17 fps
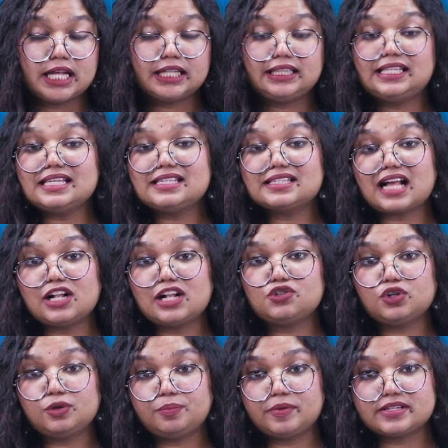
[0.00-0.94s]
This
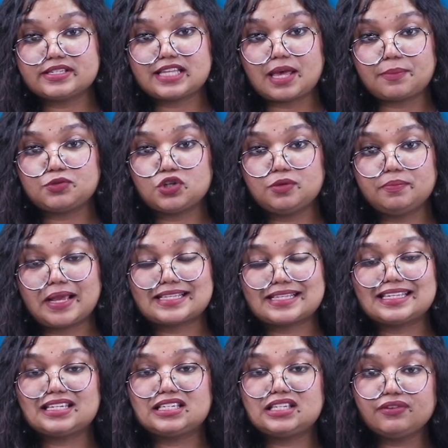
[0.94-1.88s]
cultural perception
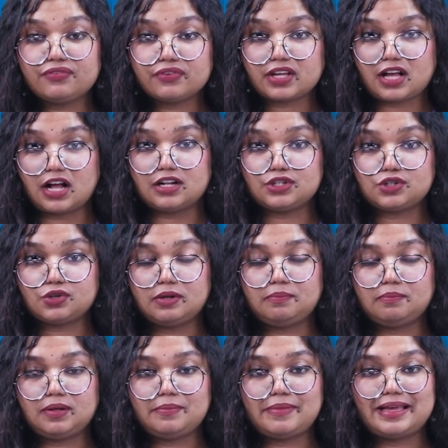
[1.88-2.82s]
makes it difficult to
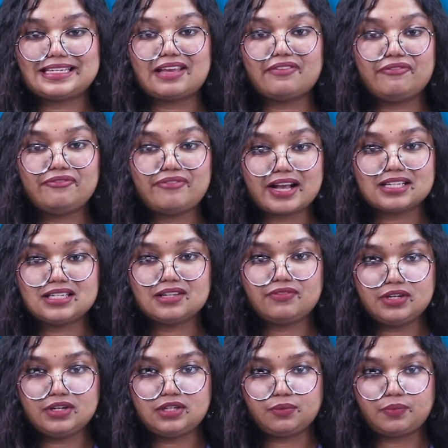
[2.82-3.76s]
implement
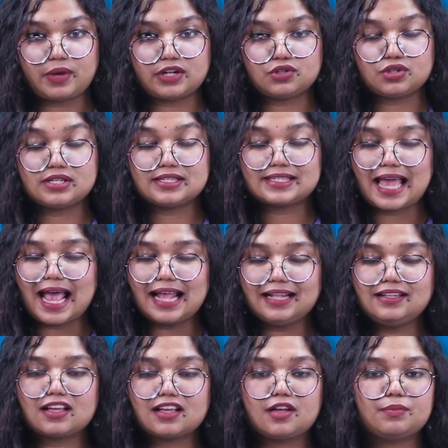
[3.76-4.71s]
effective interventions
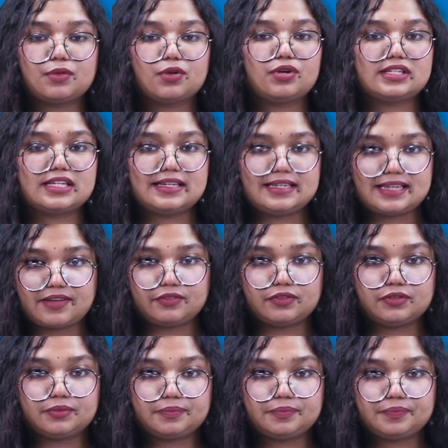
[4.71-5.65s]
at the community level.